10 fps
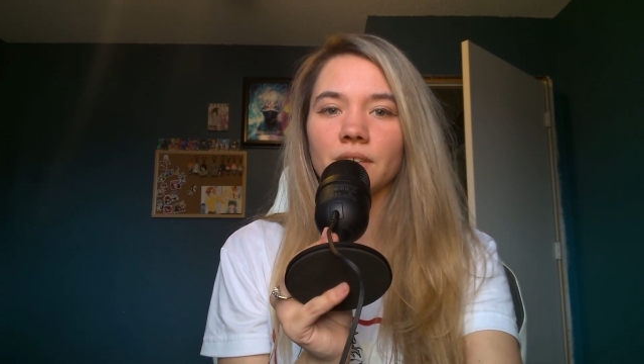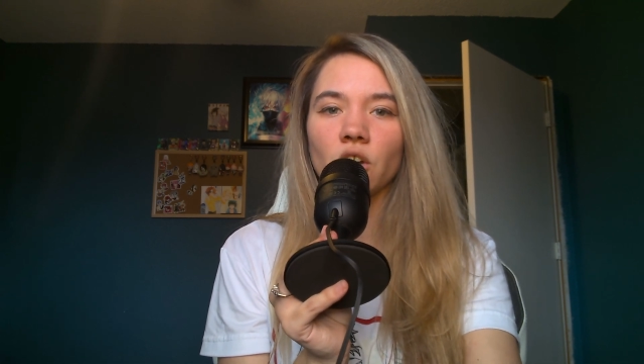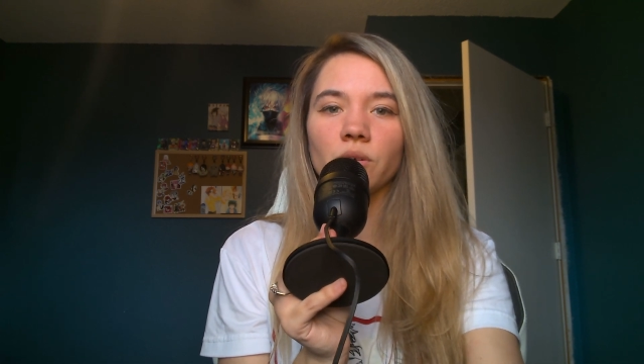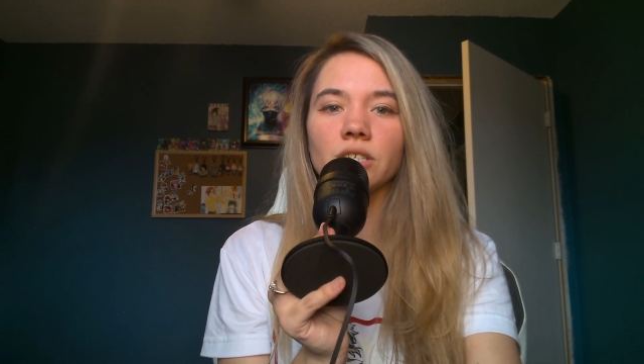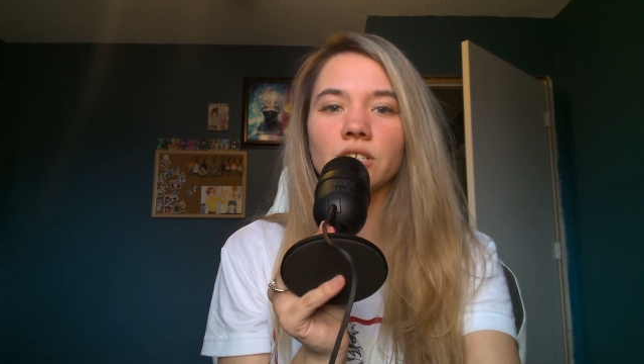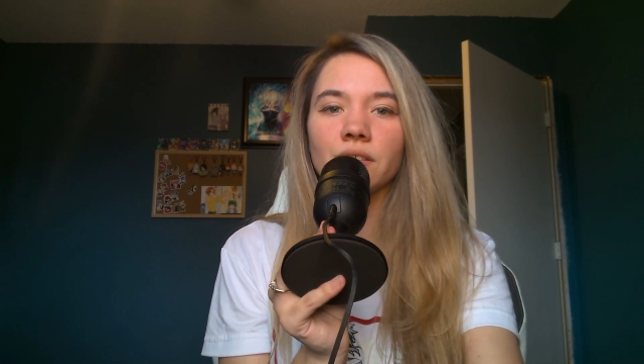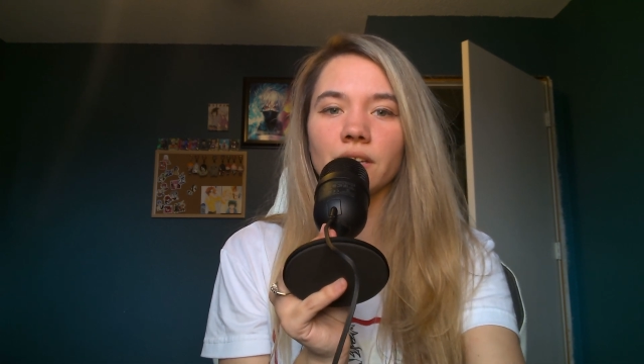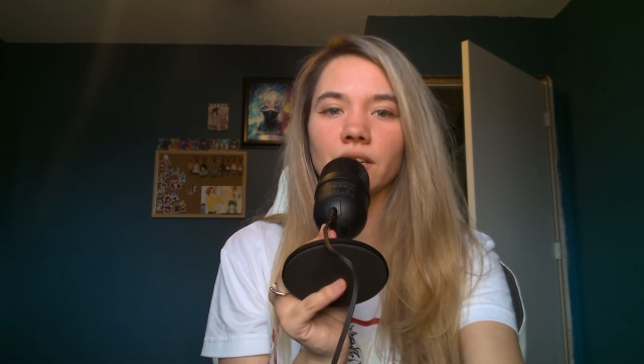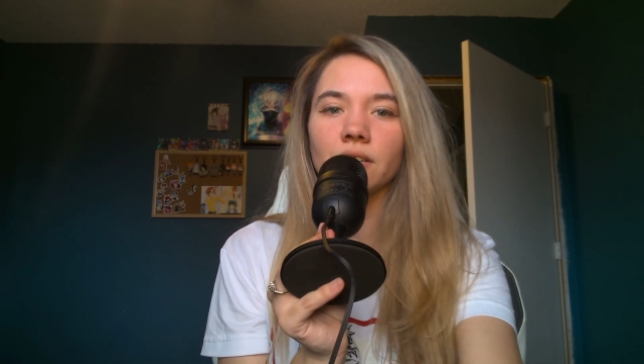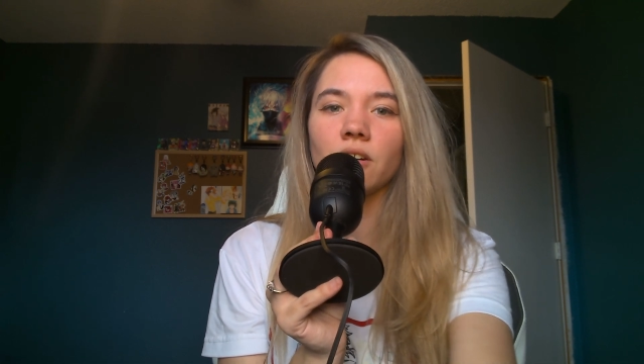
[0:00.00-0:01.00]
going to
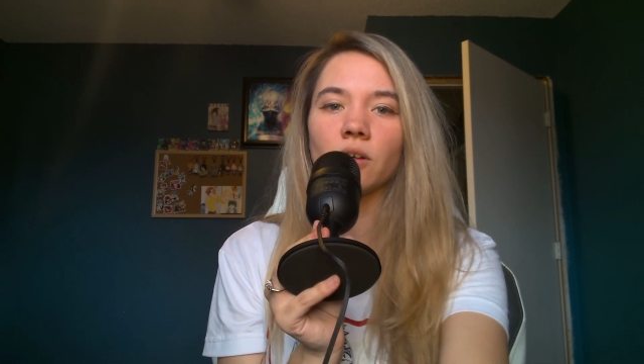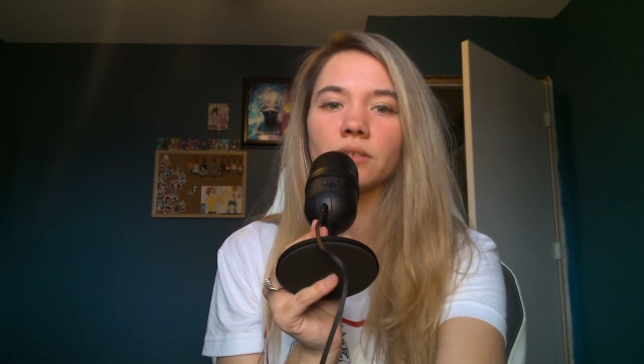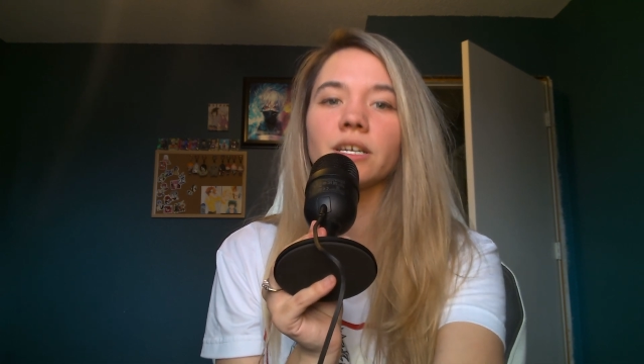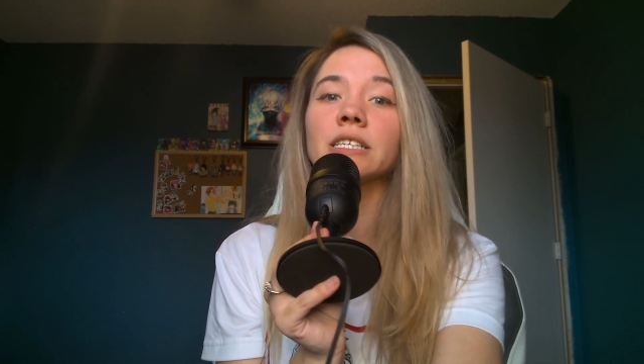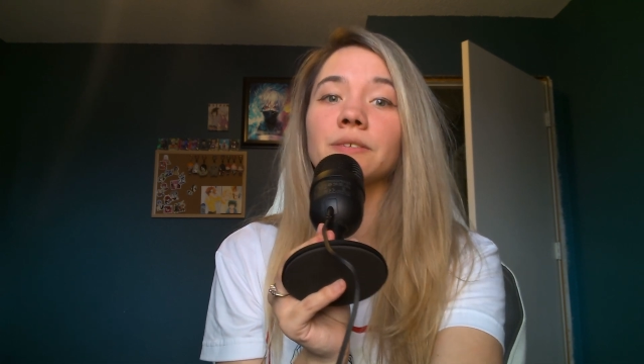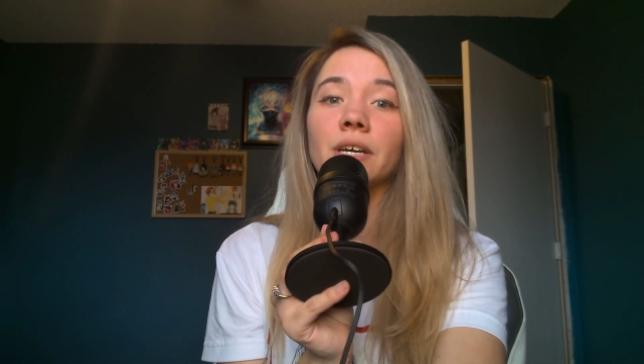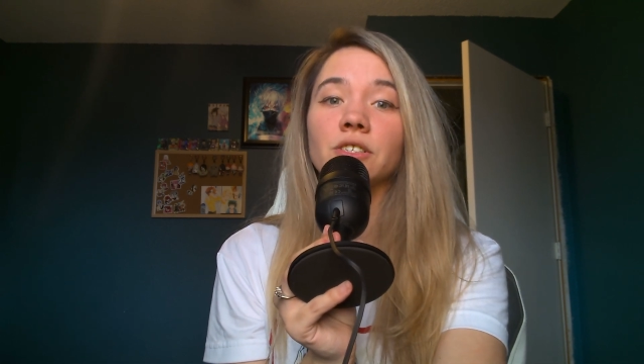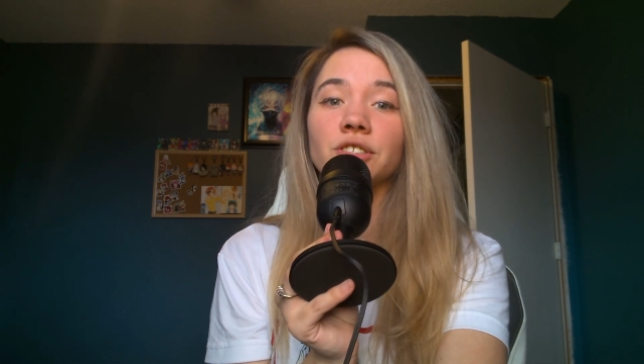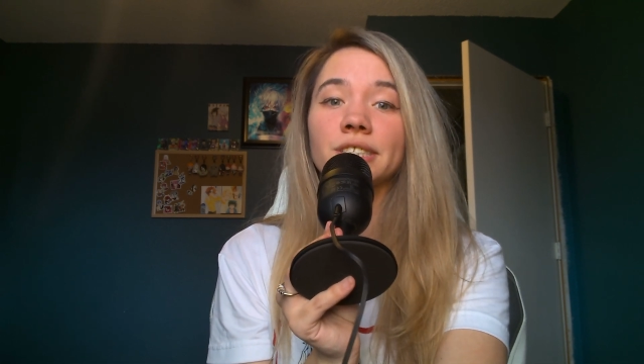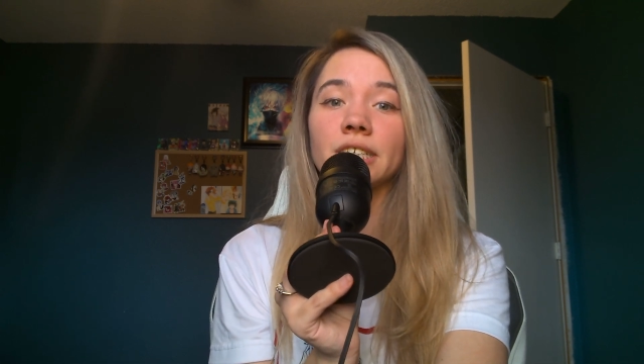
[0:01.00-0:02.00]
the armed detective
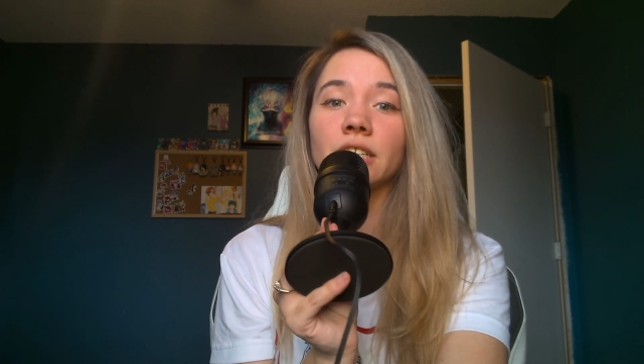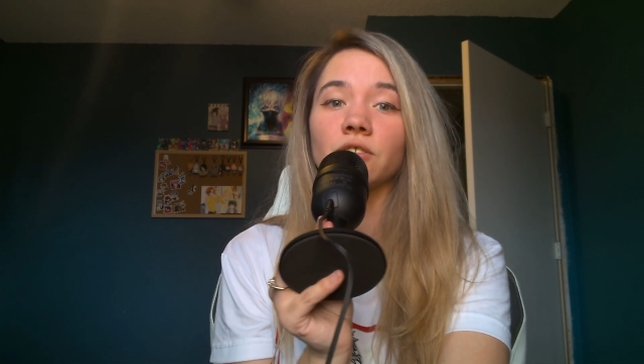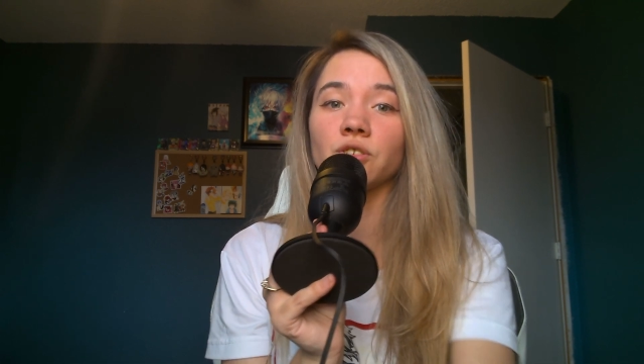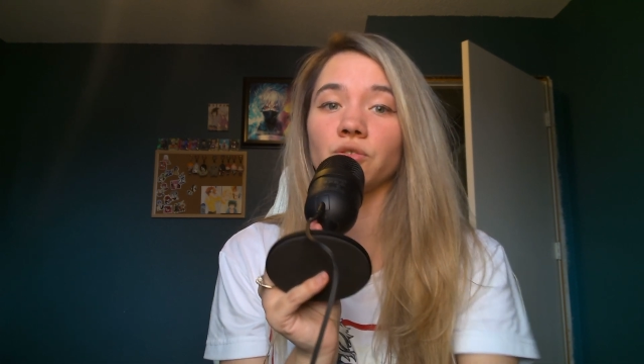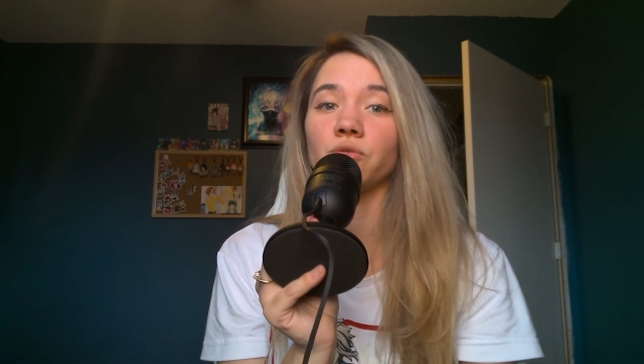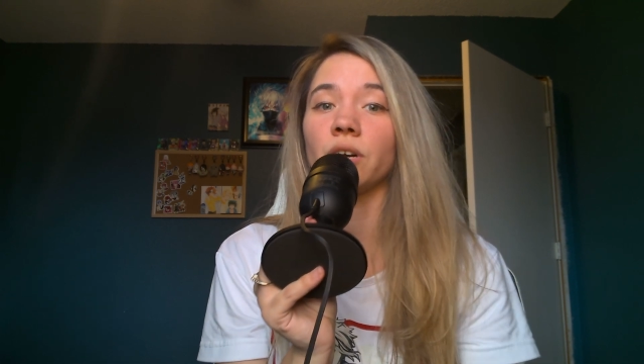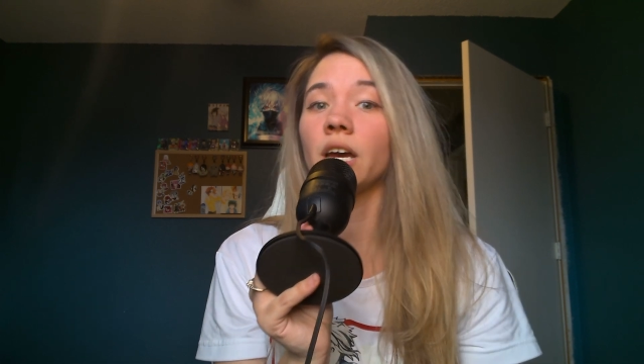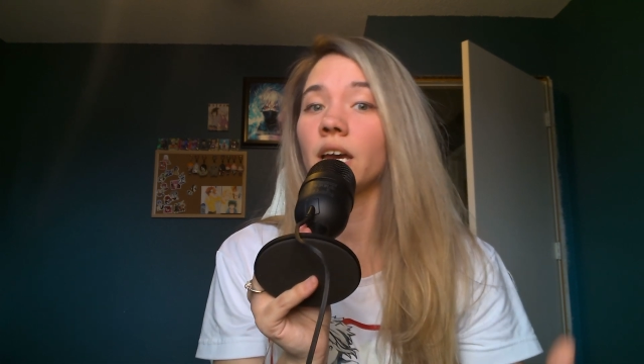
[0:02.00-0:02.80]
agency to,